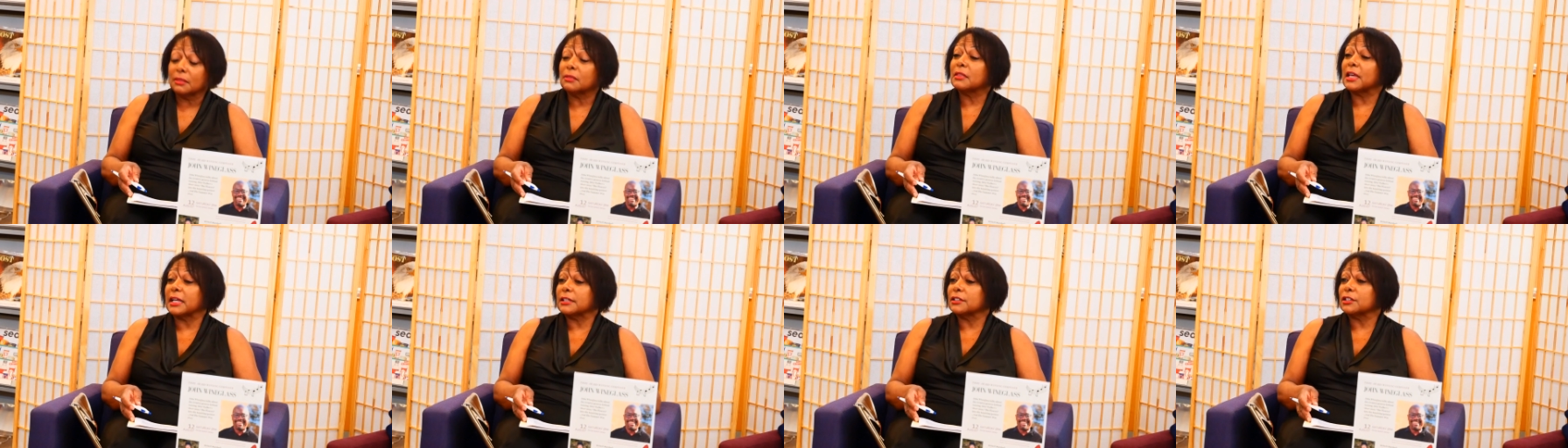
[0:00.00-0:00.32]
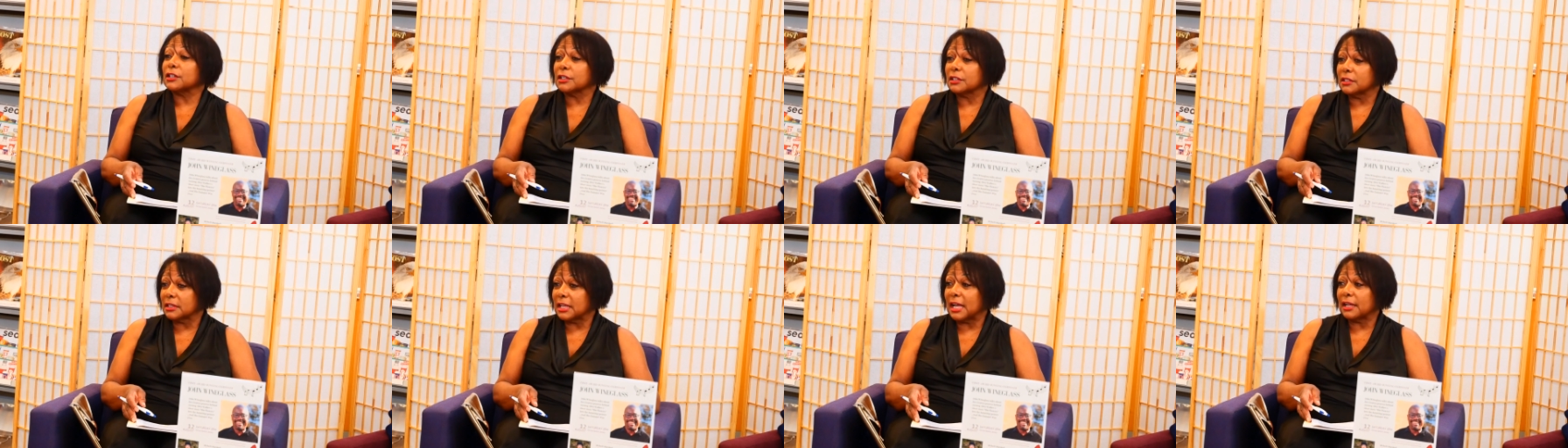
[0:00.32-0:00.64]
That's
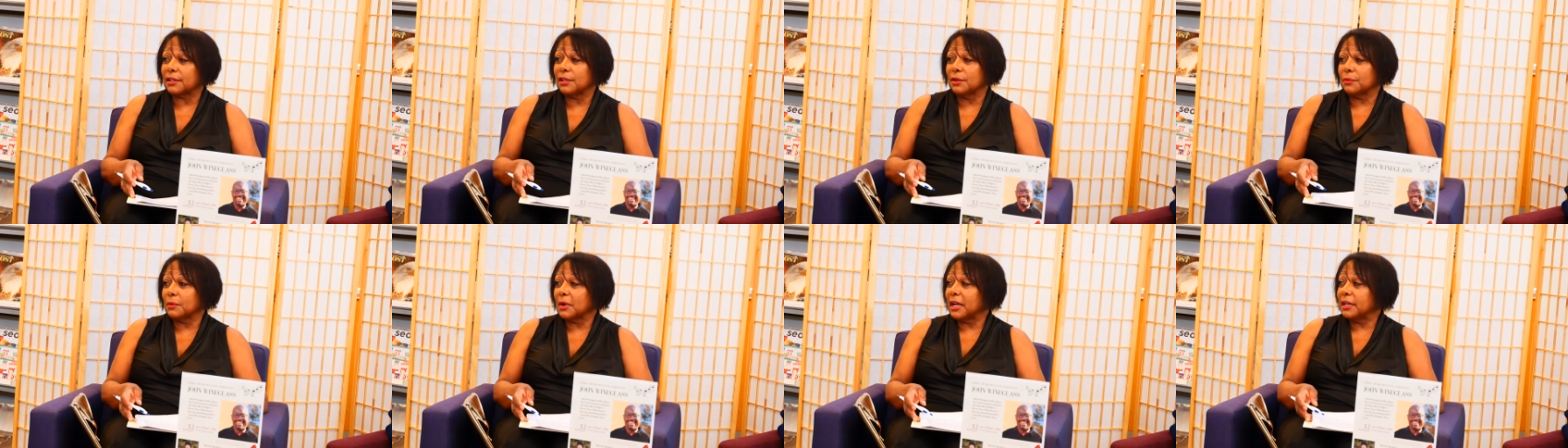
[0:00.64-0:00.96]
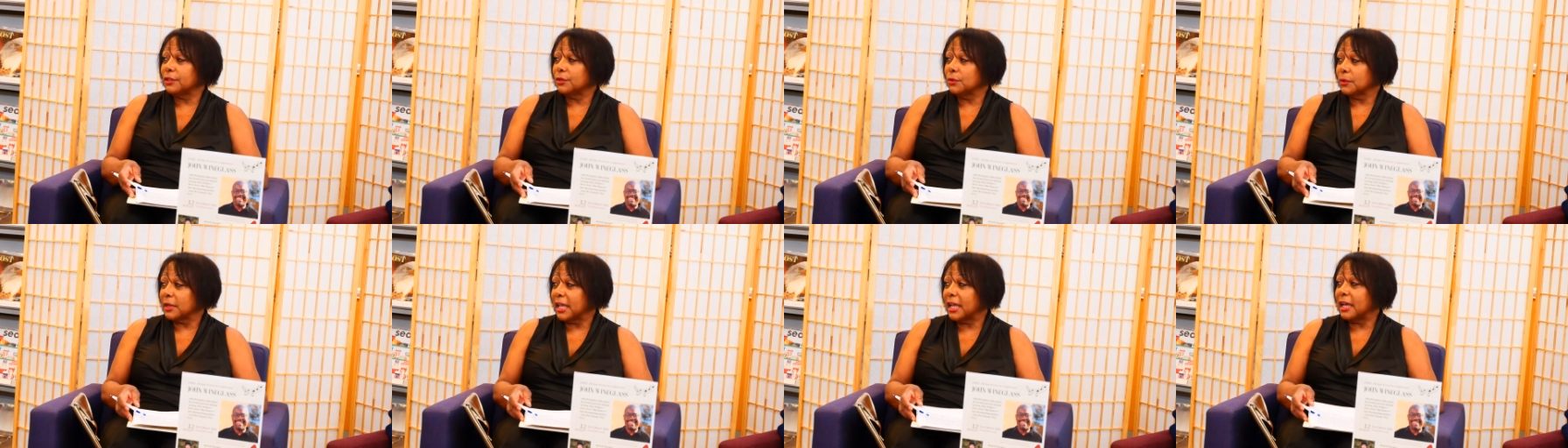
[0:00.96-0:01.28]
exactly
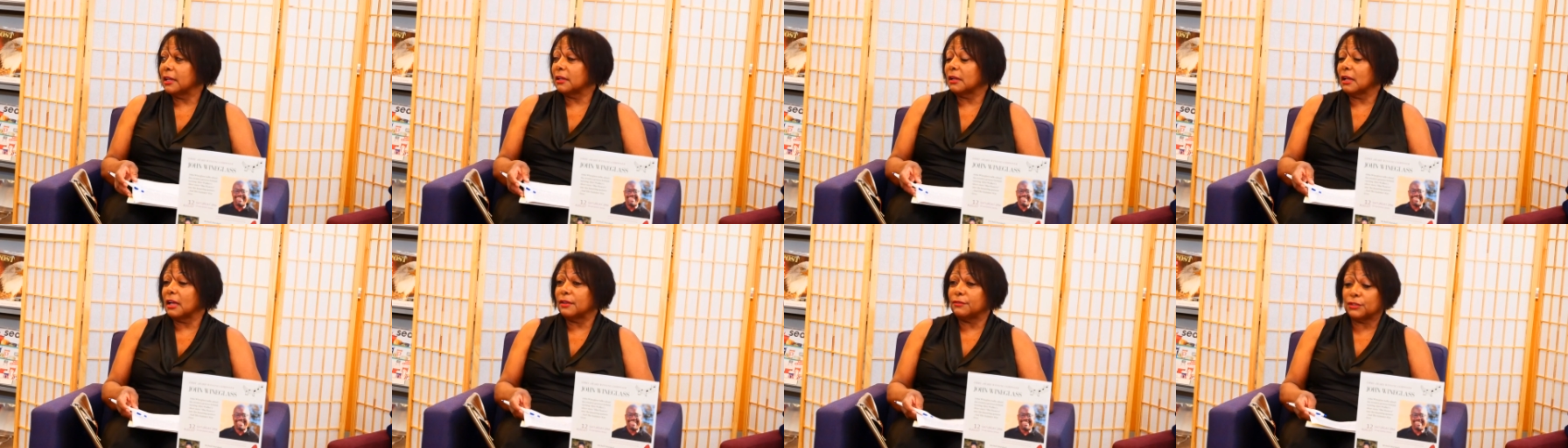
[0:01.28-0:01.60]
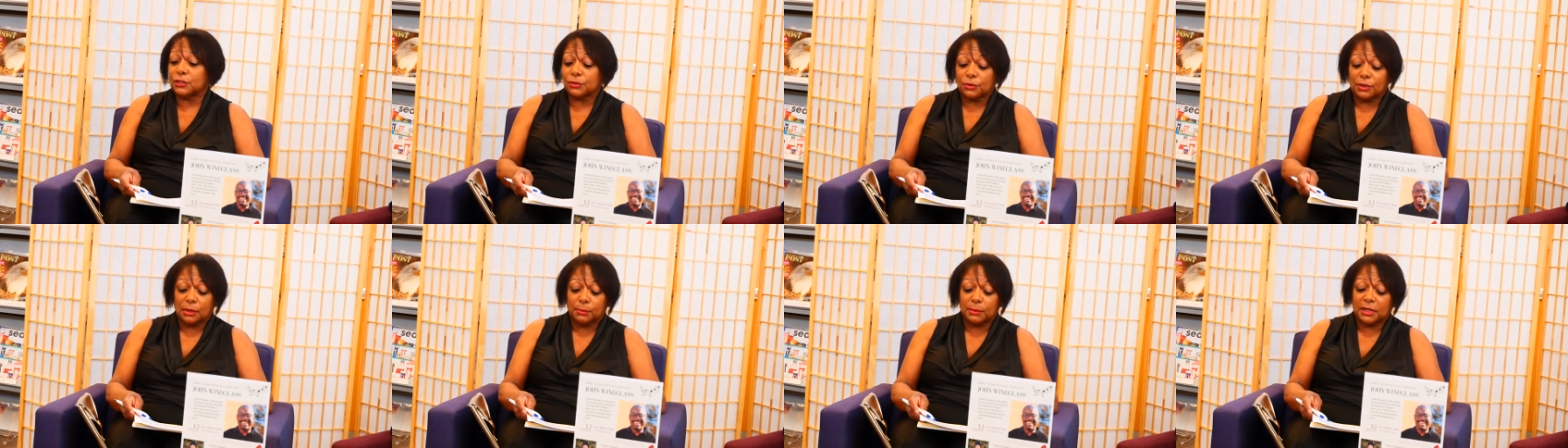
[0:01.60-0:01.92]
right. you oh, can right. live
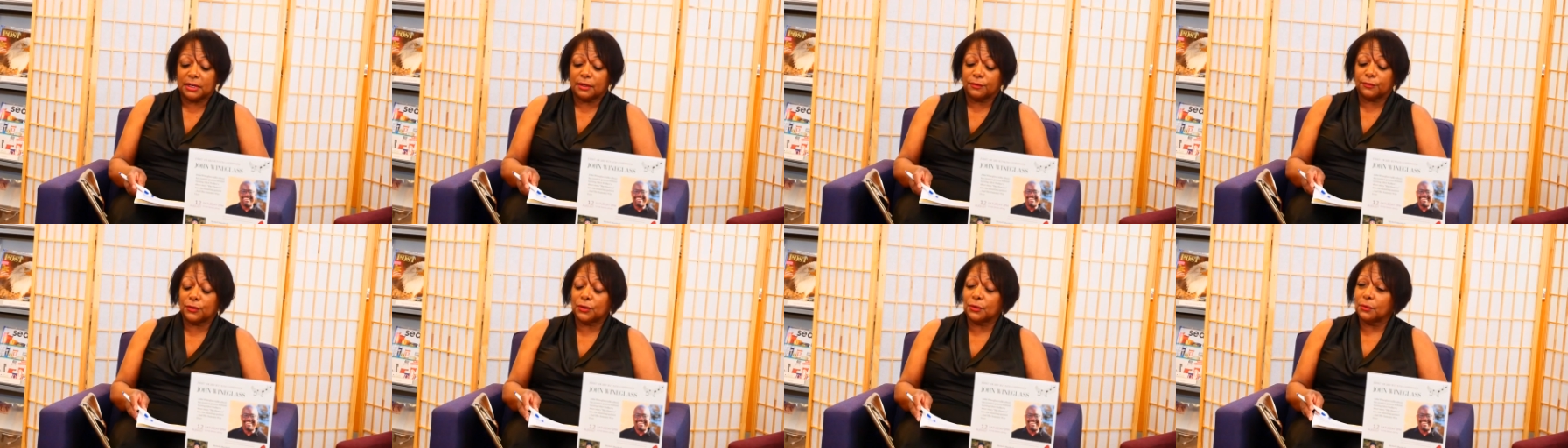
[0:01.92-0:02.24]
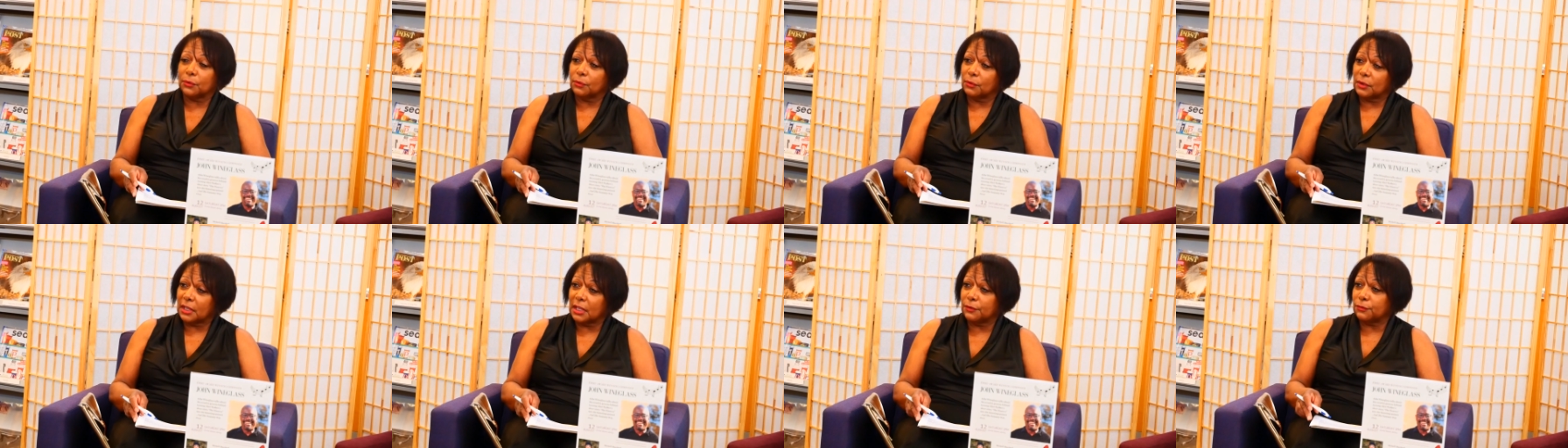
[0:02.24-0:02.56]
stream it if you